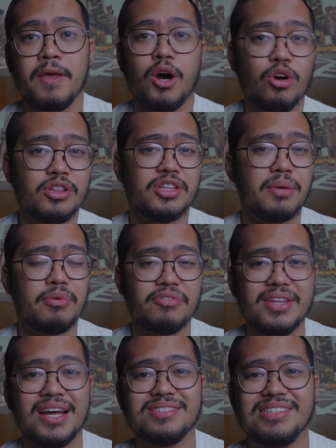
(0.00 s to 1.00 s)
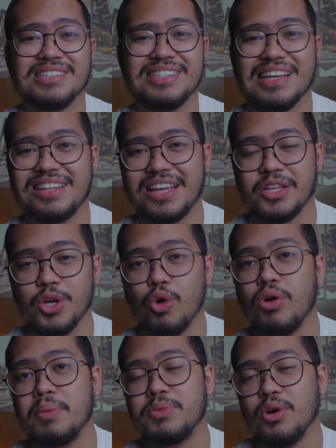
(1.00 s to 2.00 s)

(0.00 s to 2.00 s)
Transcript: On top of that, since it can go up to